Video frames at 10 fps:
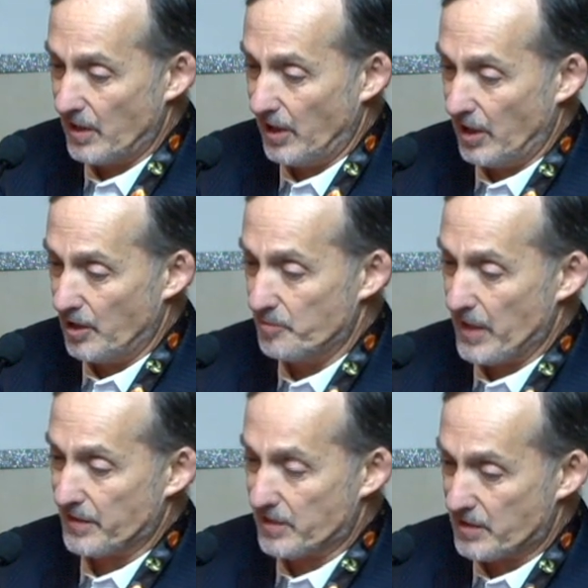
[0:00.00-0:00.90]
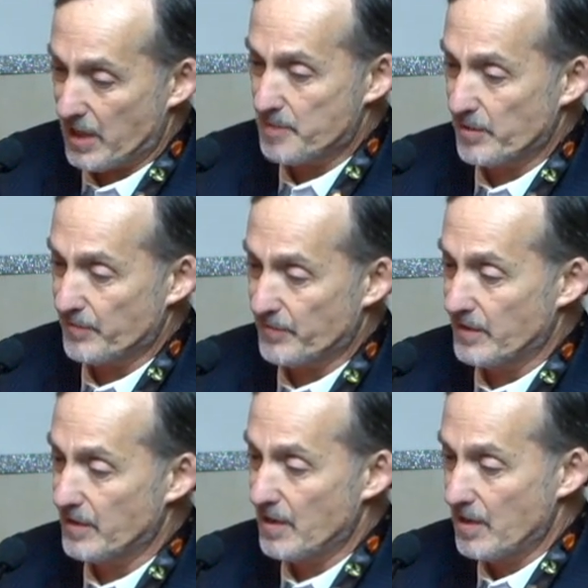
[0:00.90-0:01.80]
At the time of
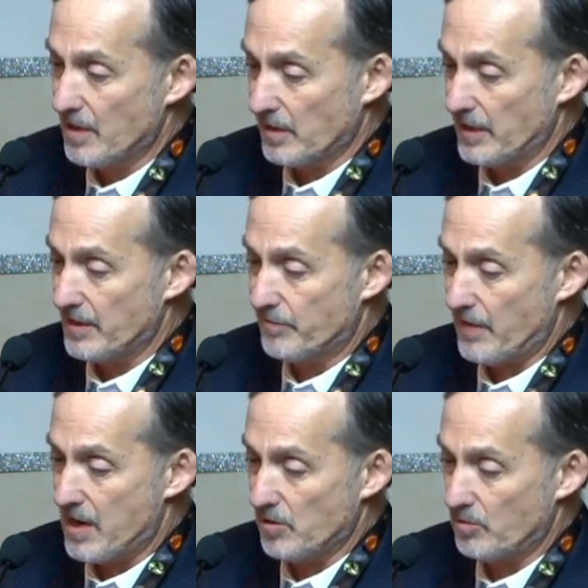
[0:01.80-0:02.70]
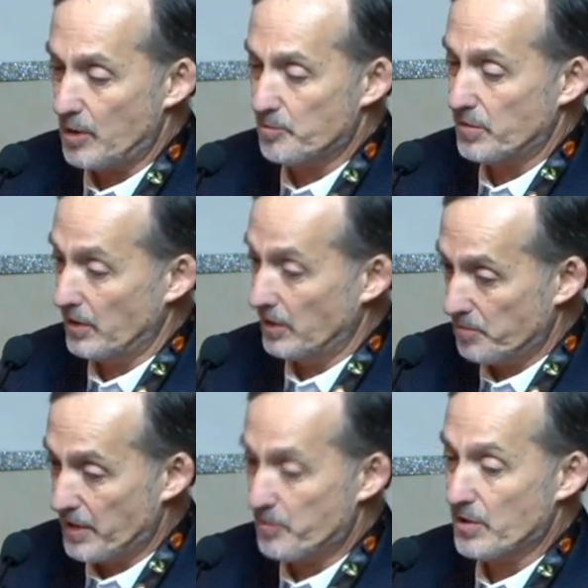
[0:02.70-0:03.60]
the late
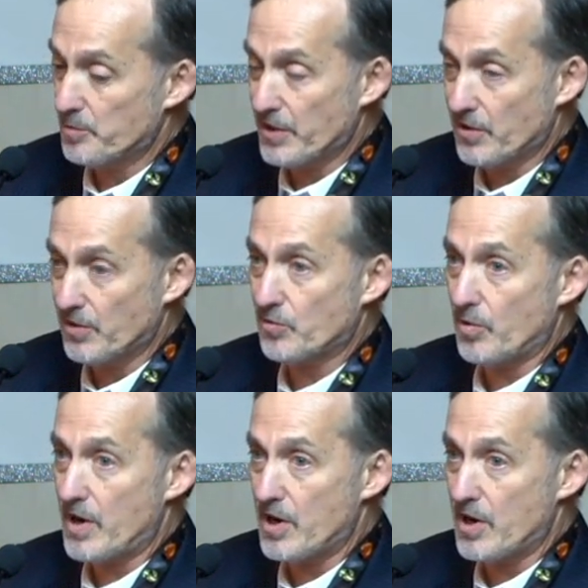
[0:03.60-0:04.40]
follow-up, people had been in a trial